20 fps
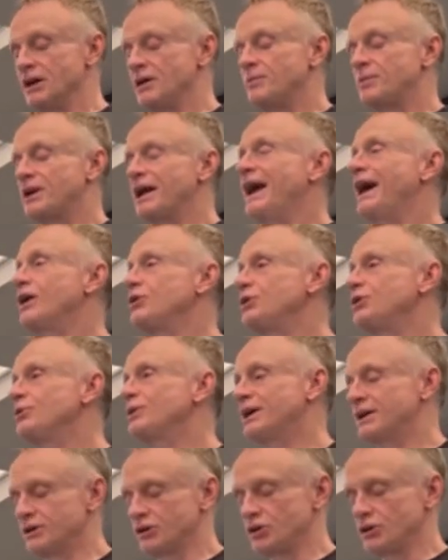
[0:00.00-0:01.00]
But how do you
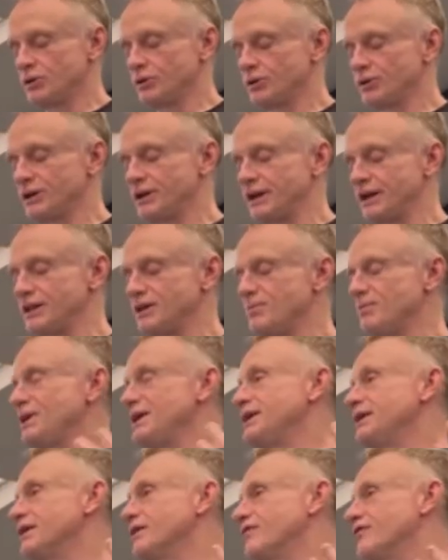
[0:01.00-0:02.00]
get included in the
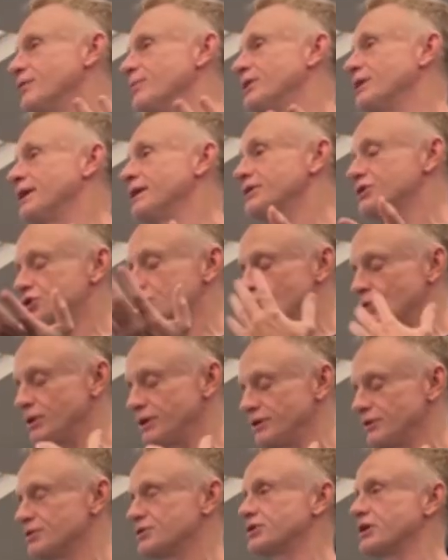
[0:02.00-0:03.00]
media from an
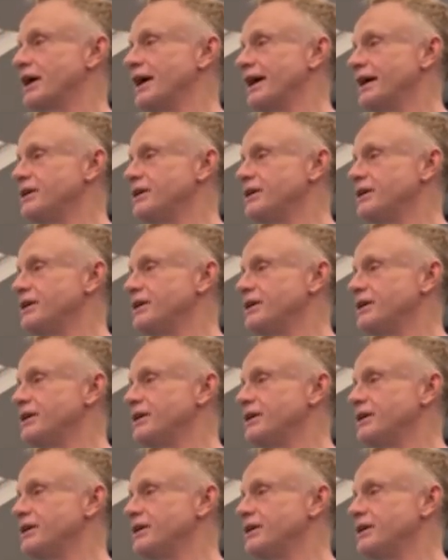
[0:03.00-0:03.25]
editorial side?